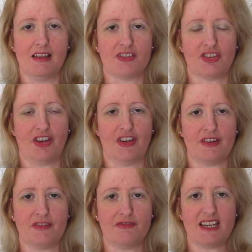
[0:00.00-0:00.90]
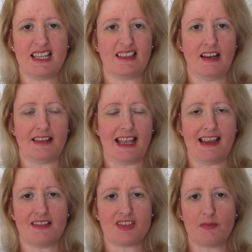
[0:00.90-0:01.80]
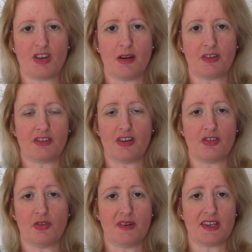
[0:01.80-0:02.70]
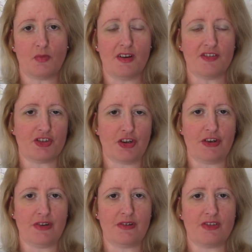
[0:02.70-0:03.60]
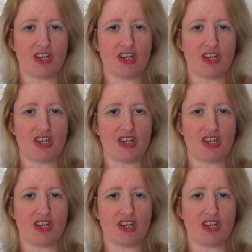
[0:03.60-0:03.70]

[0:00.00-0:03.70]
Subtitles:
So feeling like that, sometimes I don't always want to